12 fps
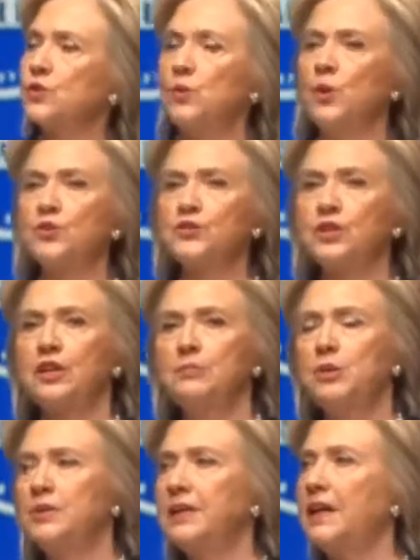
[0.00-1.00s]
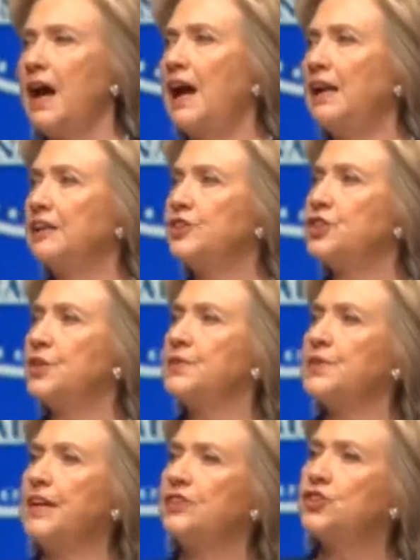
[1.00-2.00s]
schools to community
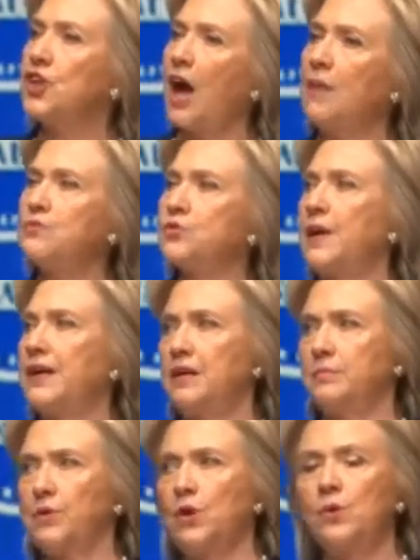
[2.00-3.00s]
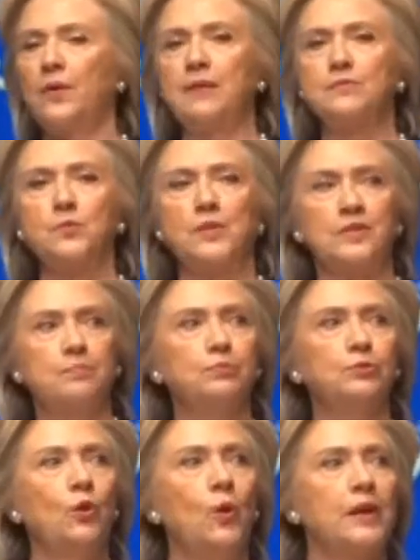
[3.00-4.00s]
colleges and job training programs with
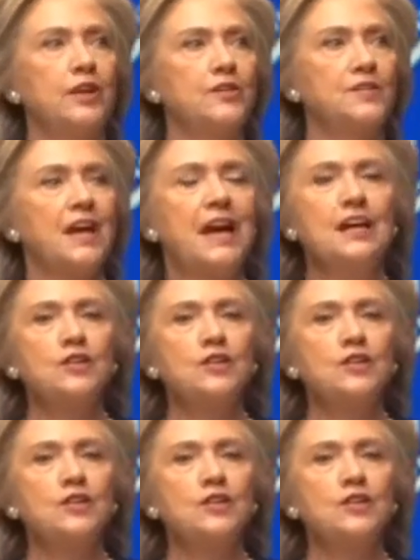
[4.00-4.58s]
employers,